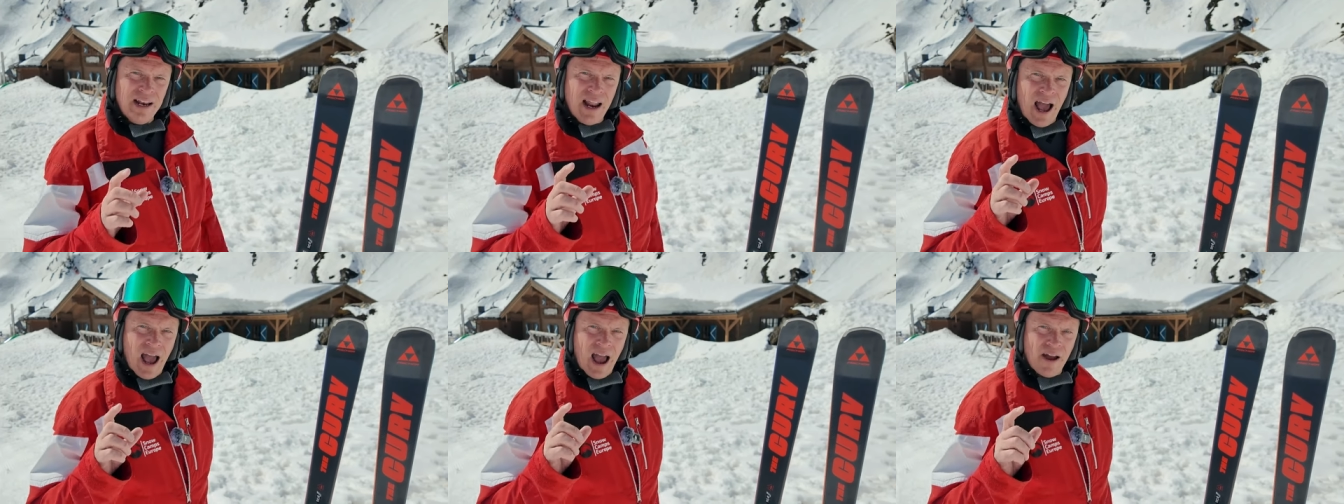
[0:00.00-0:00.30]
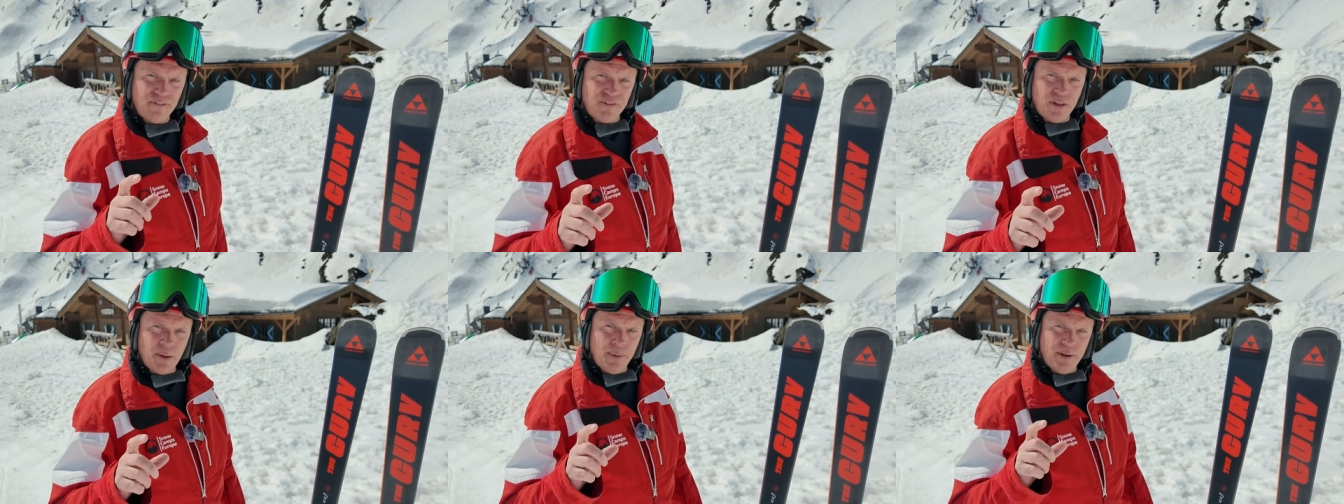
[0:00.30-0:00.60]
Now, I
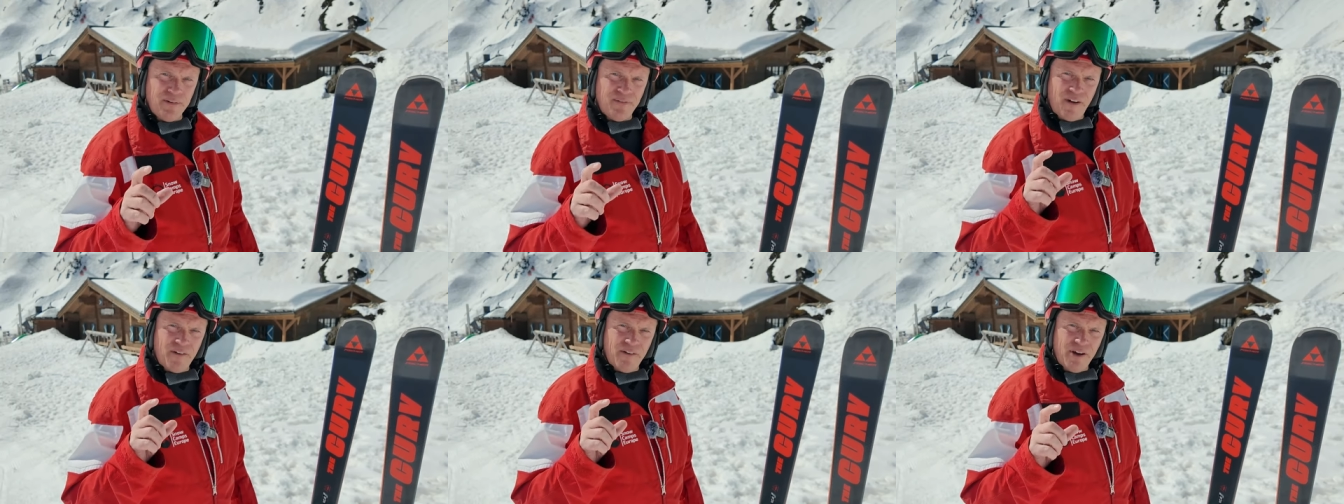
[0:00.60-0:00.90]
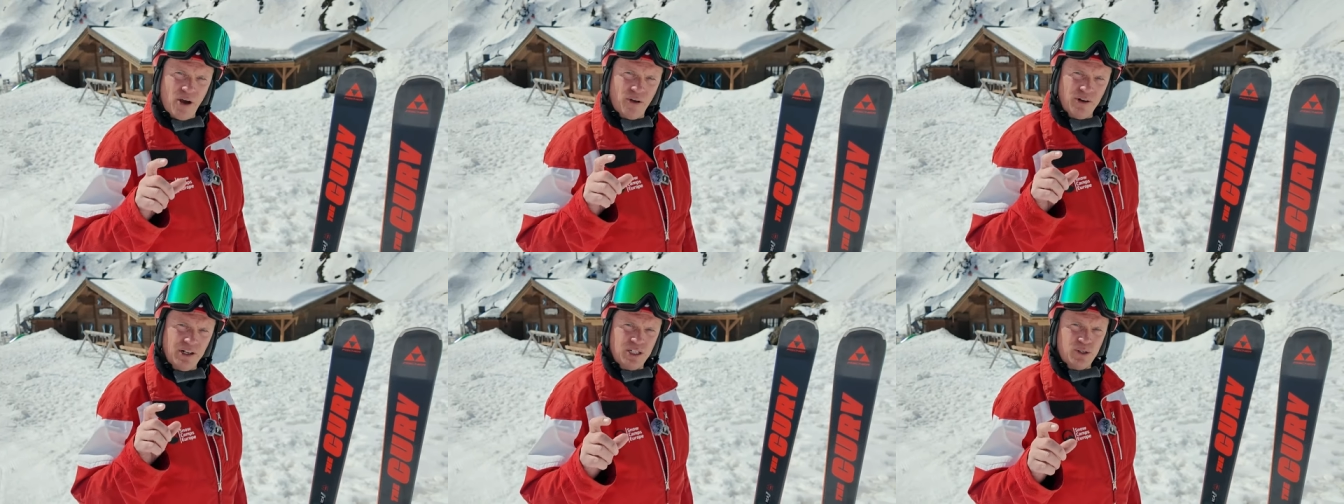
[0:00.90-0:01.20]
have to be
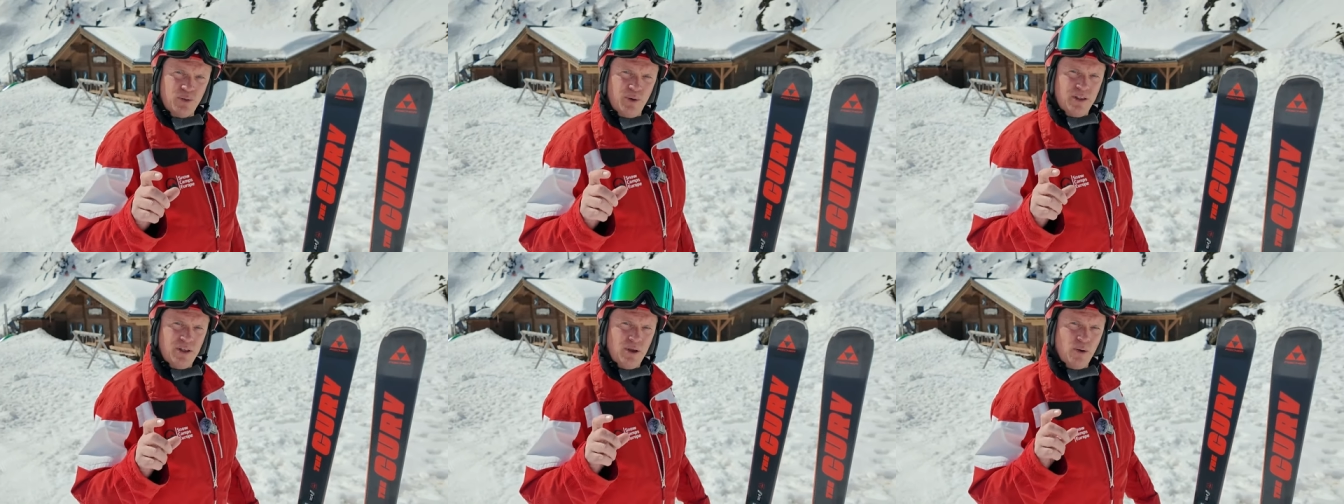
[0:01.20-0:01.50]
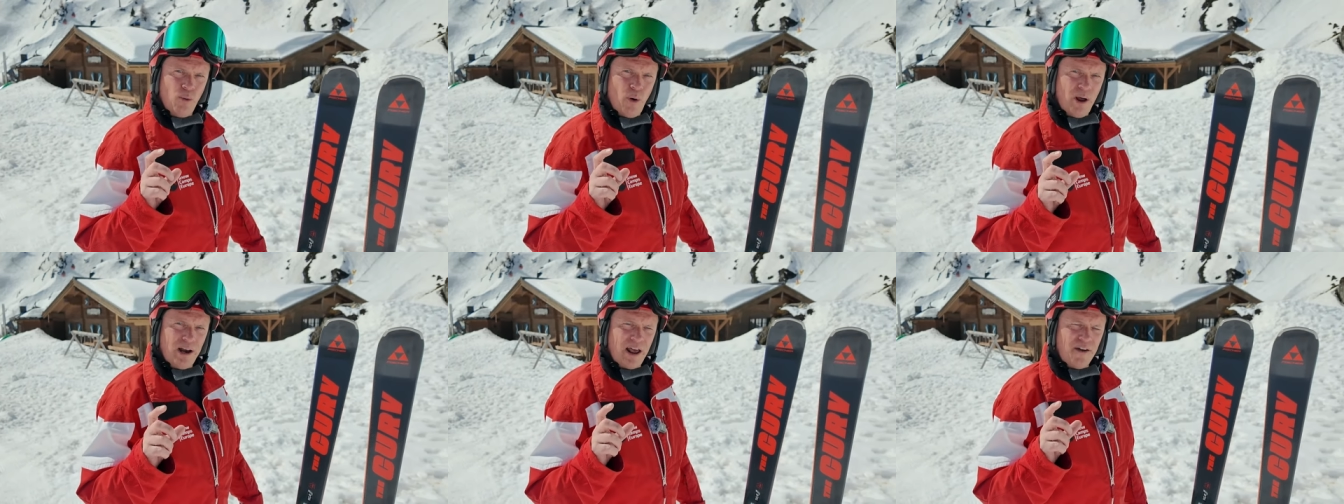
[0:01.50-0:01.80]
very honest with
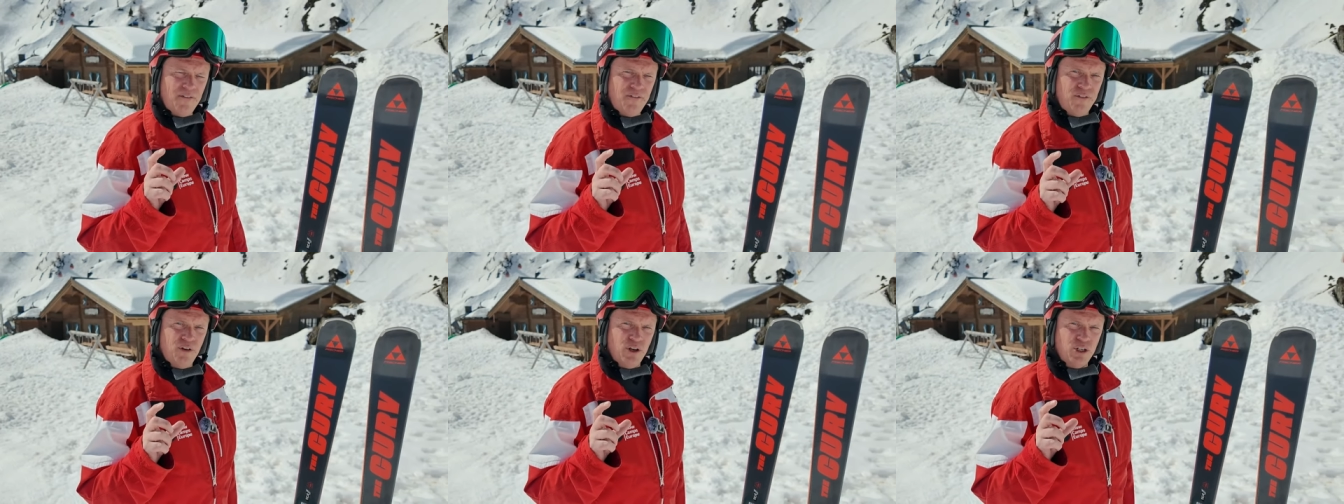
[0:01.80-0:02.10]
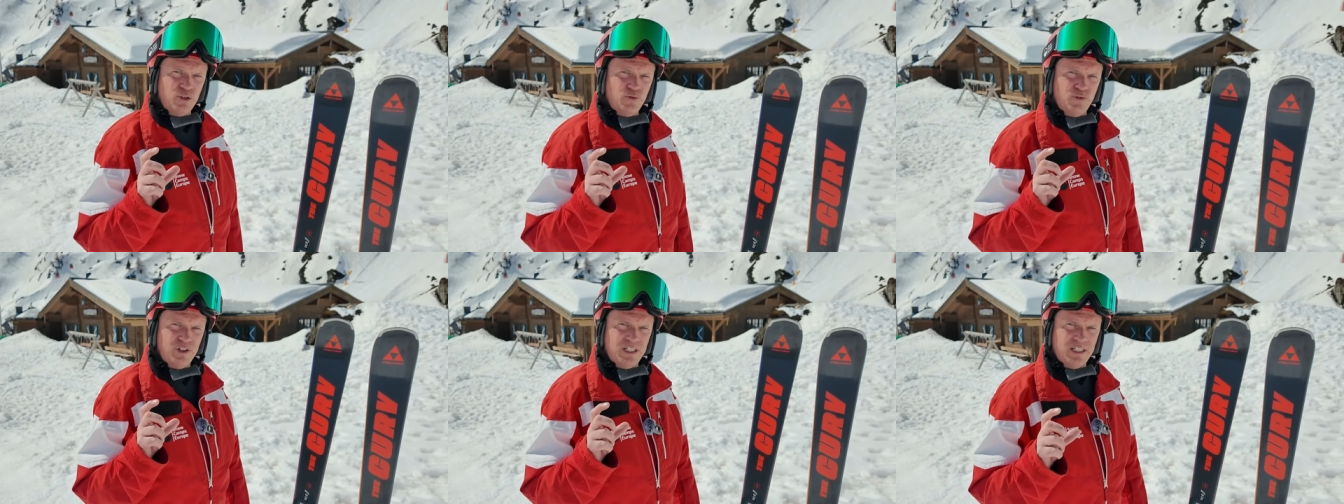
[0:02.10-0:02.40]
you, when I
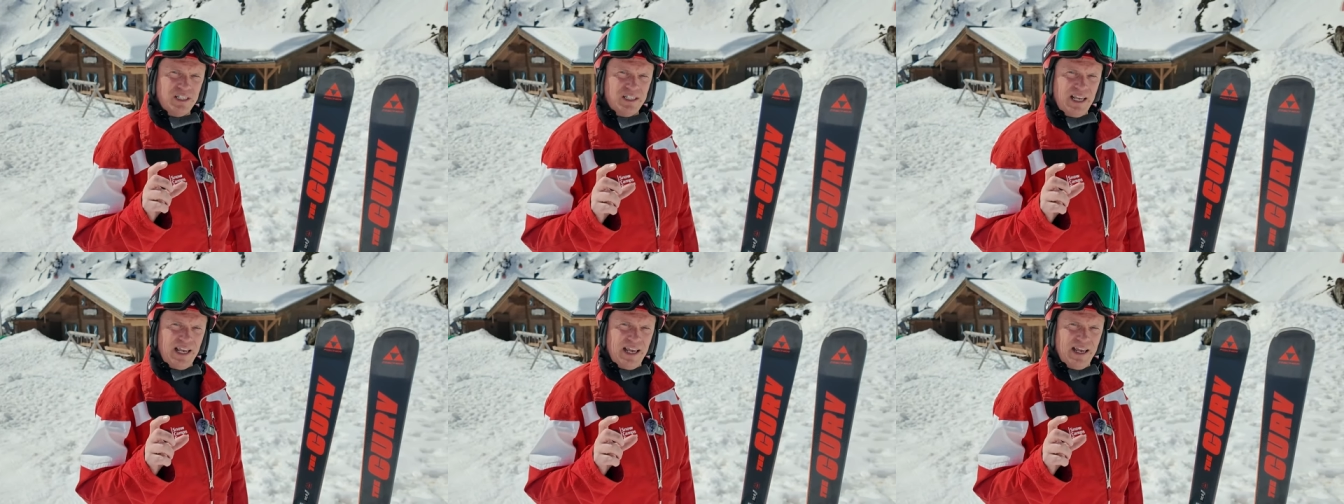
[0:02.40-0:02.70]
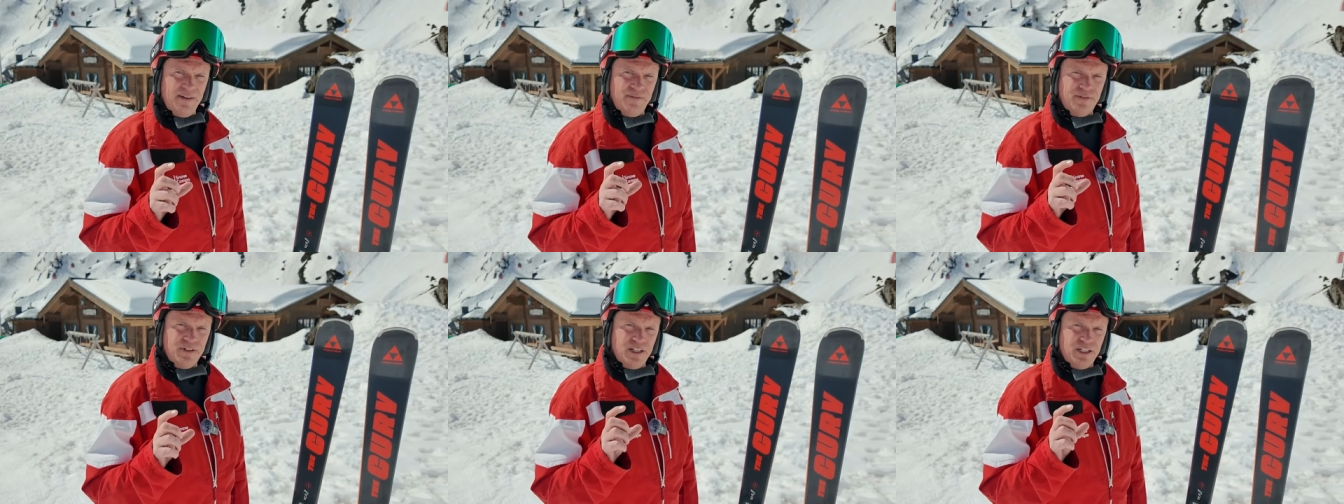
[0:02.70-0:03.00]
first
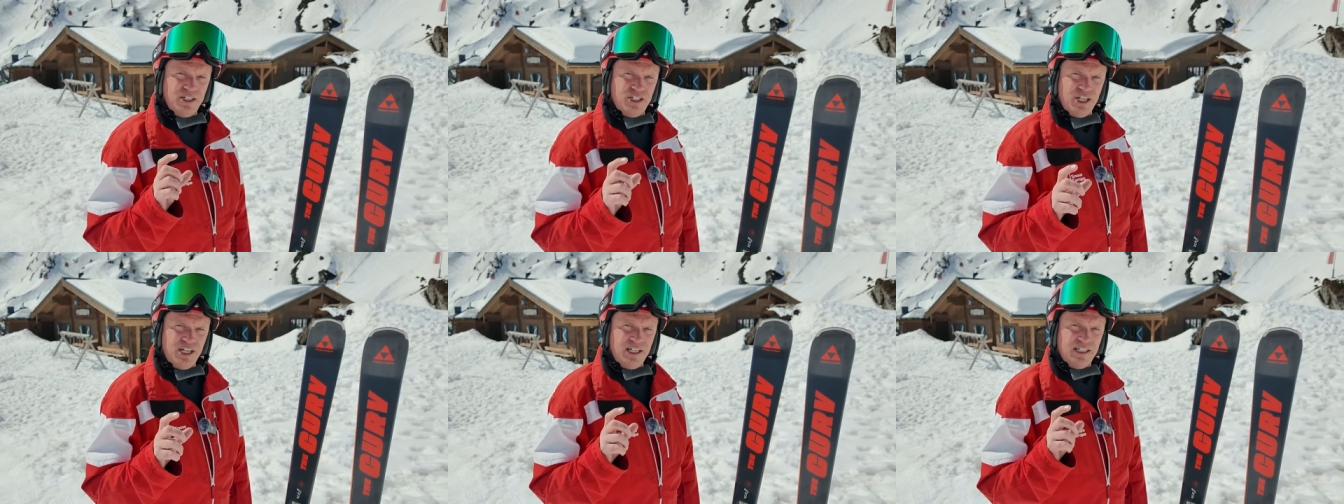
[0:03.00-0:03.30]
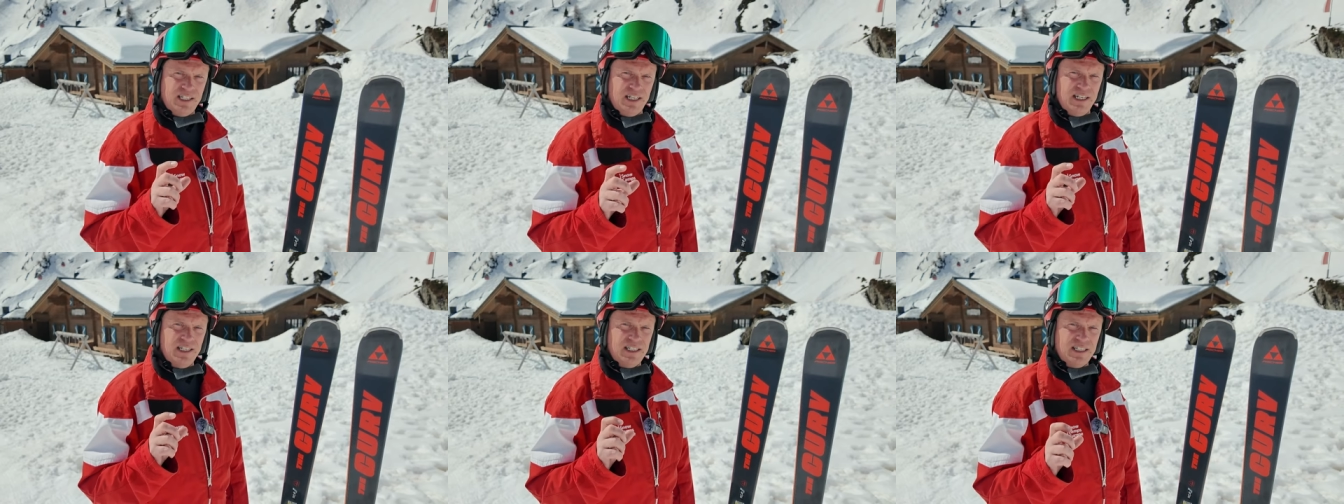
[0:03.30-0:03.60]
received the
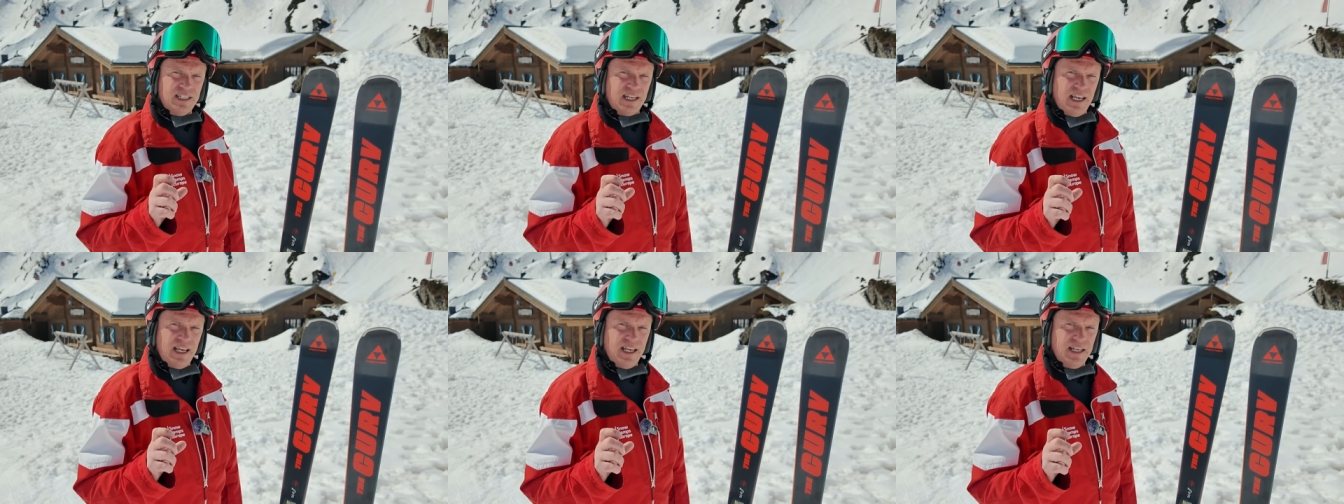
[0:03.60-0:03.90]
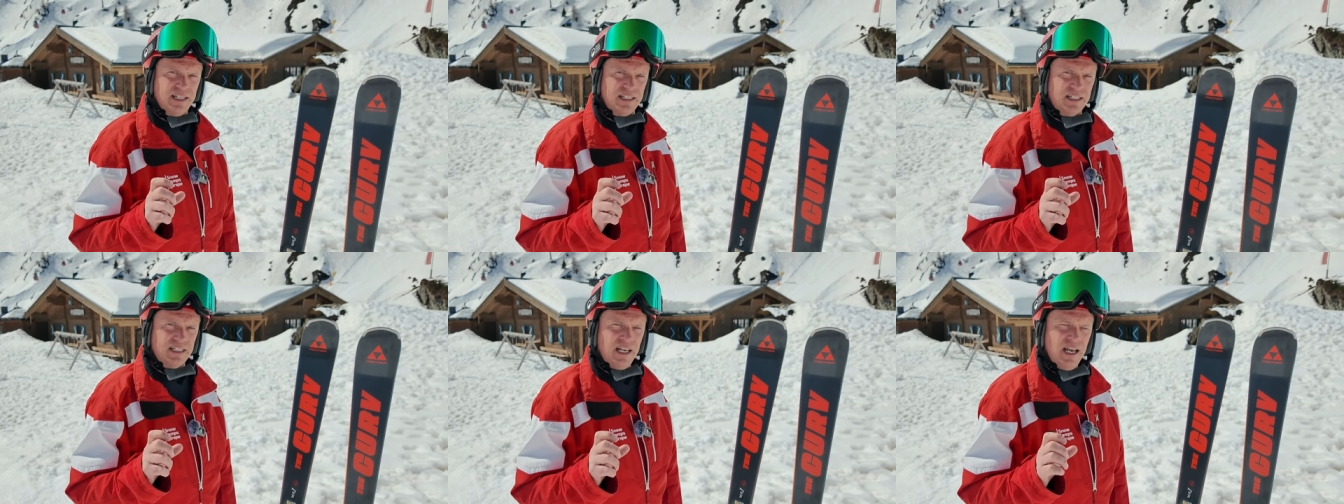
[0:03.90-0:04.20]
GT
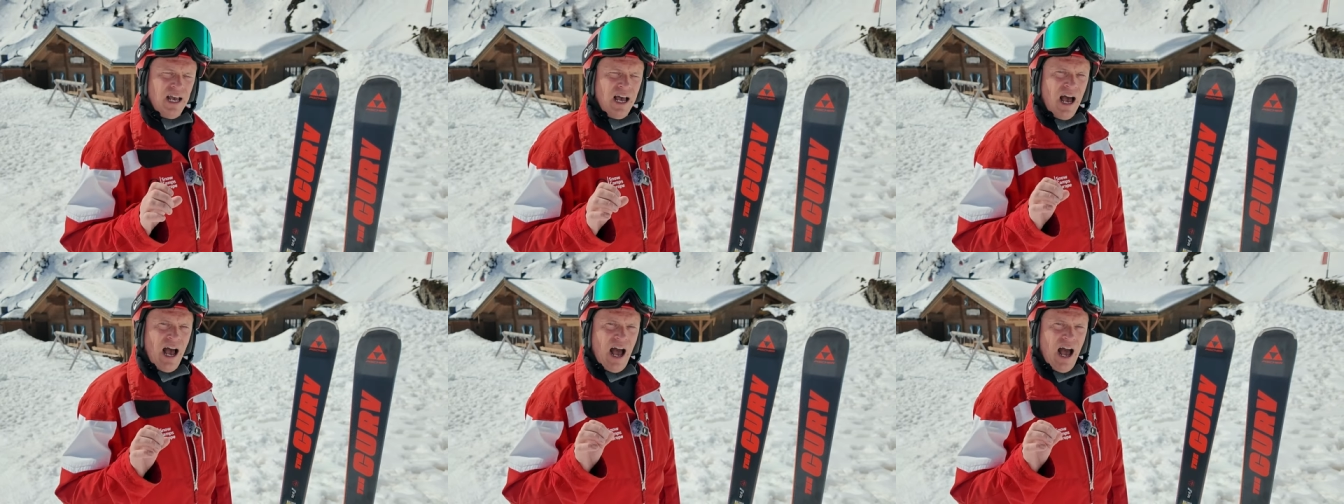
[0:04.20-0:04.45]
skis,